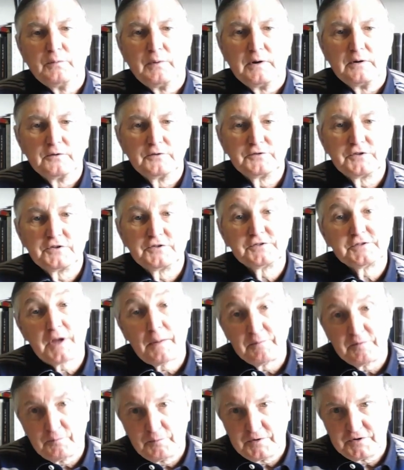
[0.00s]
Wells,
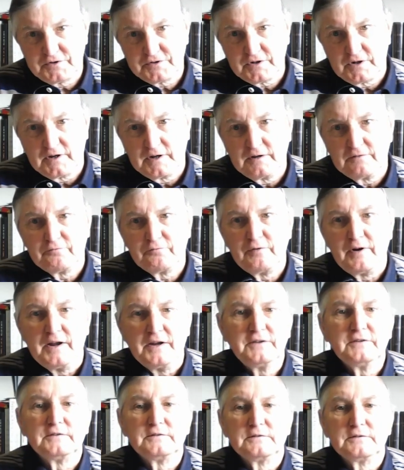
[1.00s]
some of which I have
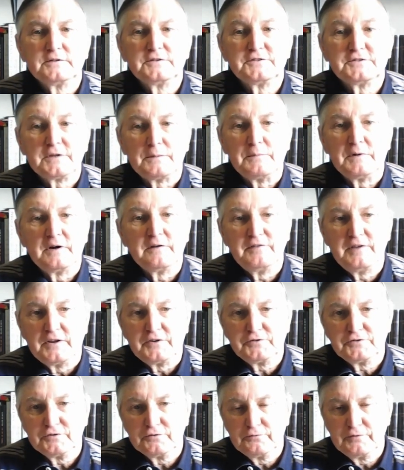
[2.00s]
read and some I have
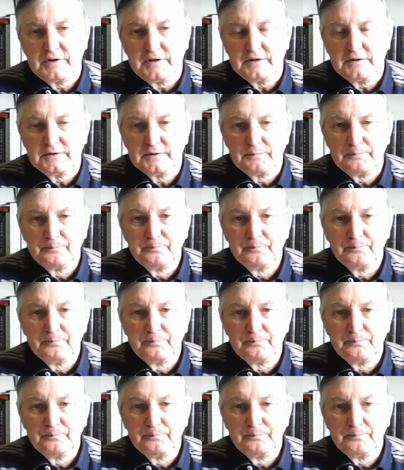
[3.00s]
yet to read.